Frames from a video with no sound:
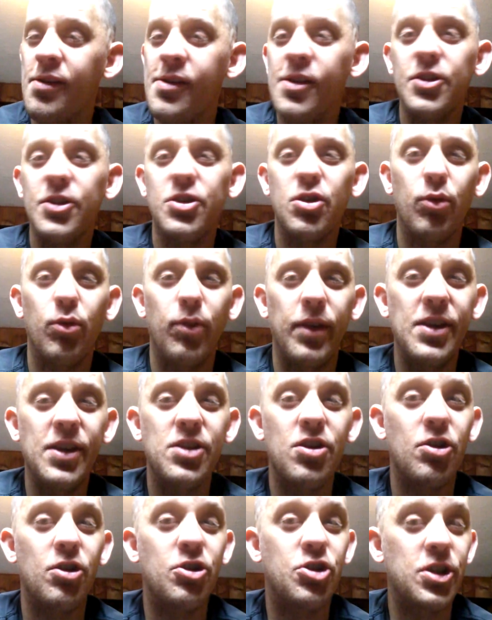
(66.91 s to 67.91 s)
So these
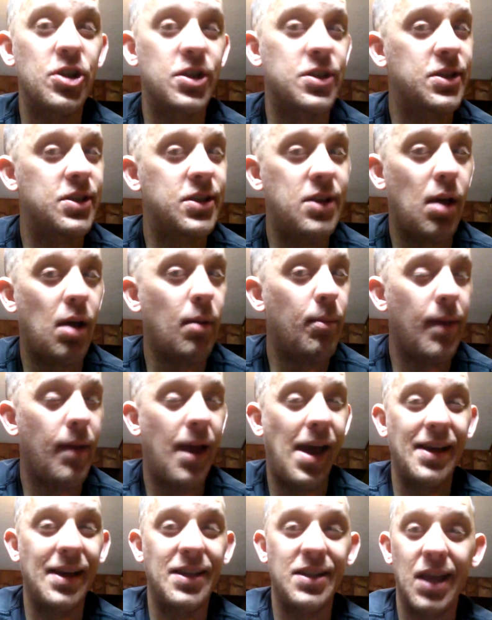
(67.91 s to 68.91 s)
are just some
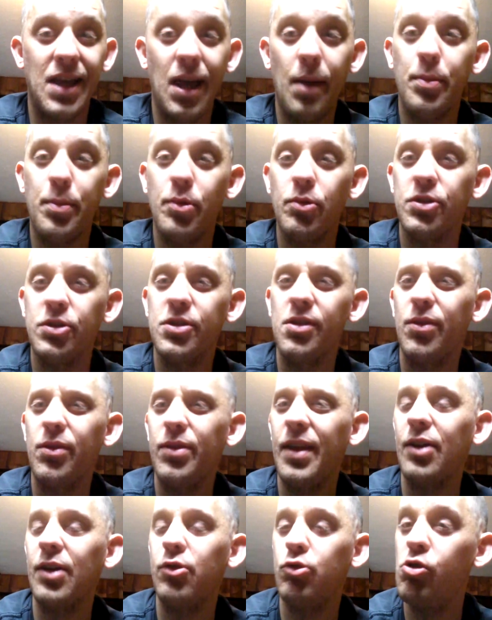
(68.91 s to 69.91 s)
examples
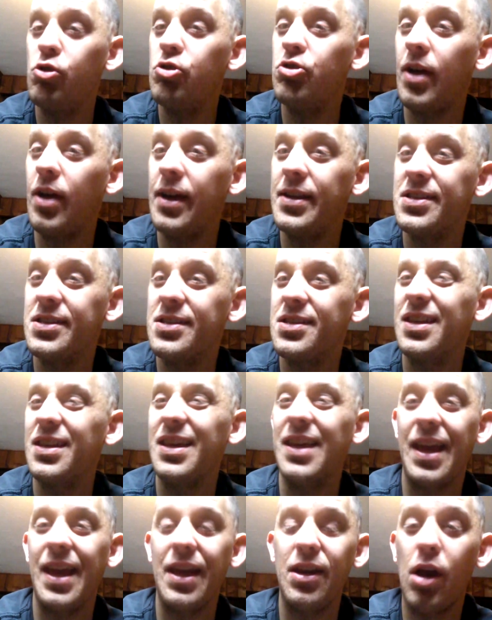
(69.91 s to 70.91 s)
that cruise lines
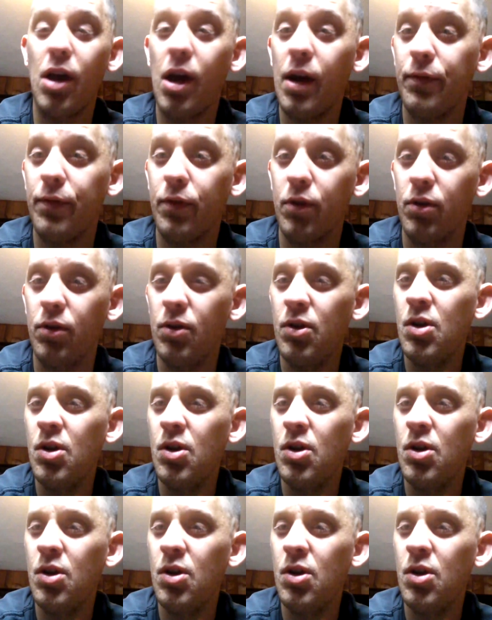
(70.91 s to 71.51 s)
can offer.